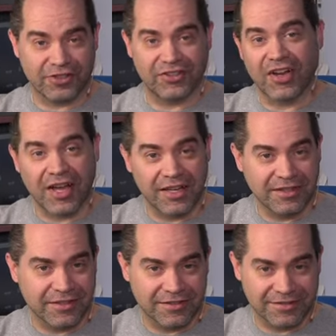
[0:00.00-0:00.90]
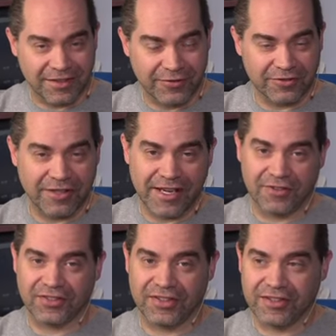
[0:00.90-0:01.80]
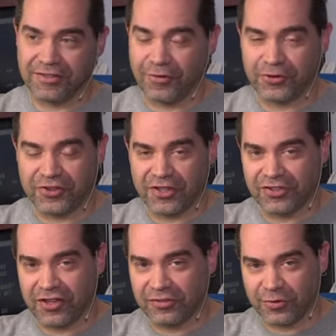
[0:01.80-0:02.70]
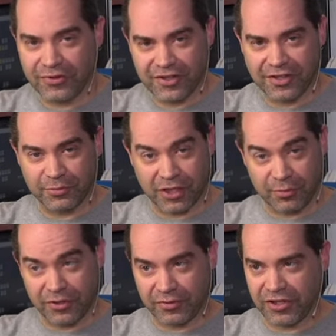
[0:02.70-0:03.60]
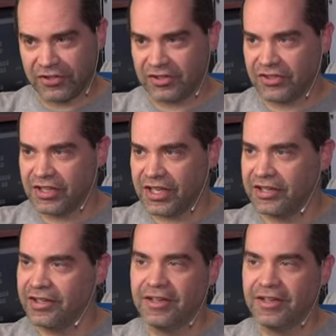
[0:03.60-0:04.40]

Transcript: nine different layouts in the version of the software that I'm going to be releasing today.